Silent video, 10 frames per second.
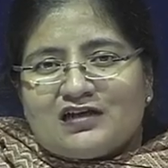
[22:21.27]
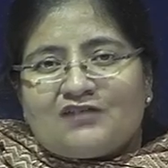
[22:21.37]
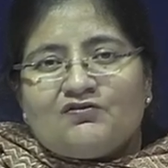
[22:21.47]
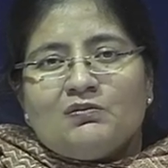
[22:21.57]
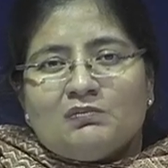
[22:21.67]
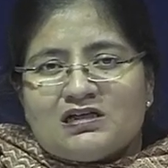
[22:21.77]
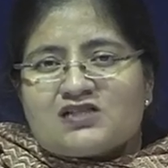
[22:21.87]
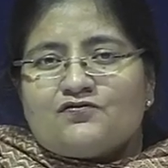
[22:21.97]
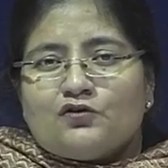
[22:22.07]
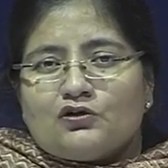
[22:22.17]
and we must
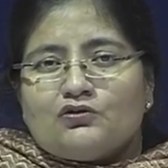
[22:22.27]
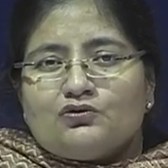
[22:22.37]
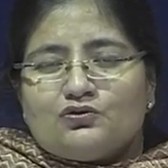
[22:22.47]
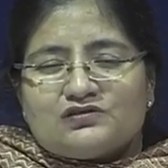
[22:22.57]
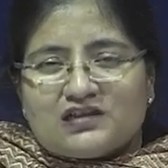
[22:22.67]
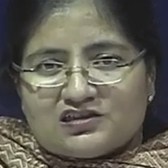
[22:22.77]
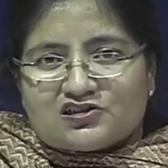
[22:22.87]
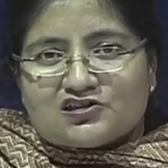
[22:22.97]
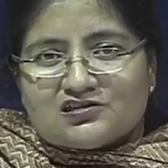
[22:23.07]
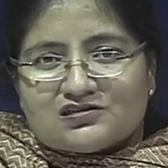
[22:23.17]
follow those
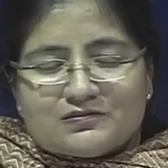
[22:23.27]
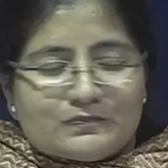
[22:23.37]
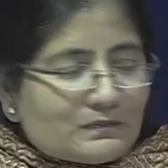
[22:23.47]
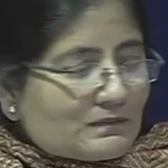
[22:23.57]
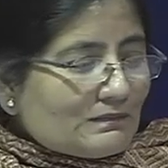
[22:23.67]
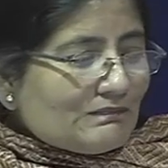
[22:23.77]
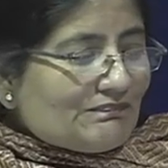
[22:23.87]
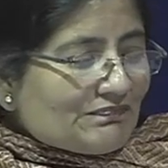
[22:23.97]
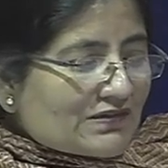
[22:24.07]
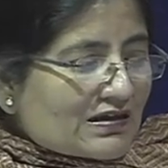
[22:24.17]
hunches.
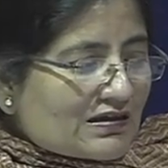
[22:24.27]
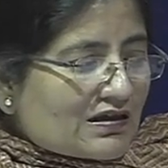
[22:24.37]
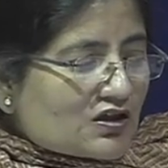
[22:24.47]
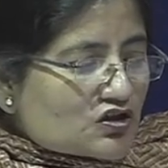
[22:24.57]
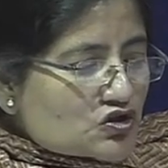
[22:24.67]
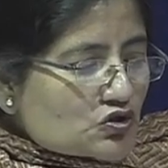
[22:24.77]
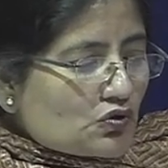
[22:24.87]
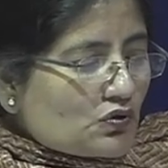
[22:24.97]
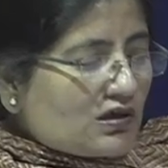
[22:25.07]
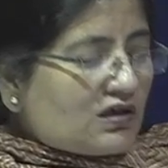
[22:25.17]
So